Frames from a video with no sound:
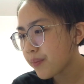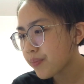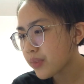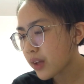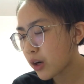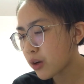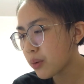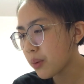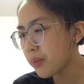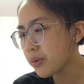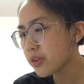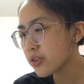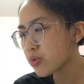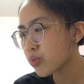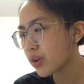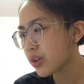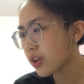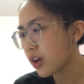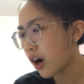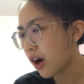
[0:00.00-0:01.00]
I remember there's
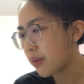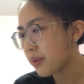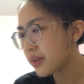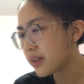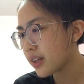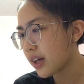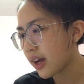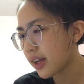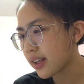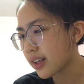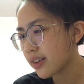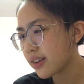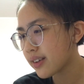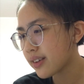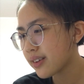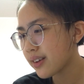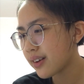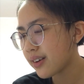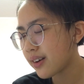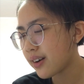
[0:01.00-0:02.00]
one comment that
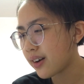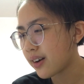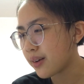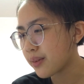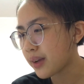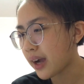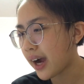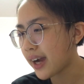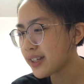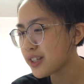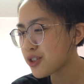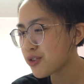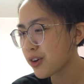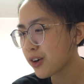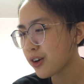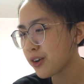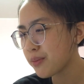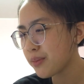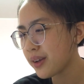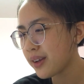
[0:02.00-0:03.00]
kind of
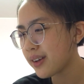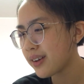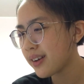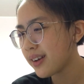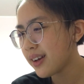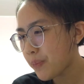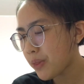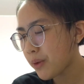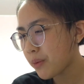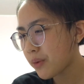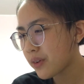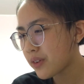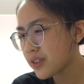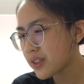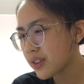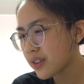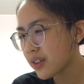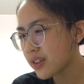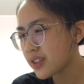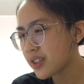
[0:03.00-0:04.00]
triggered me. Where is
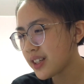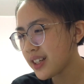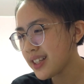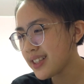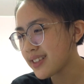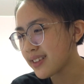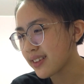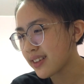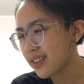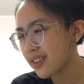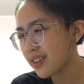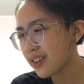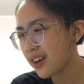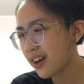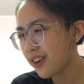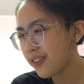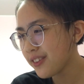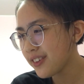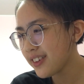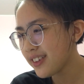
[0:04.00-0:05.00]
it? Did he delete the
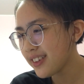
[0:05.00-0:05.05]
comment?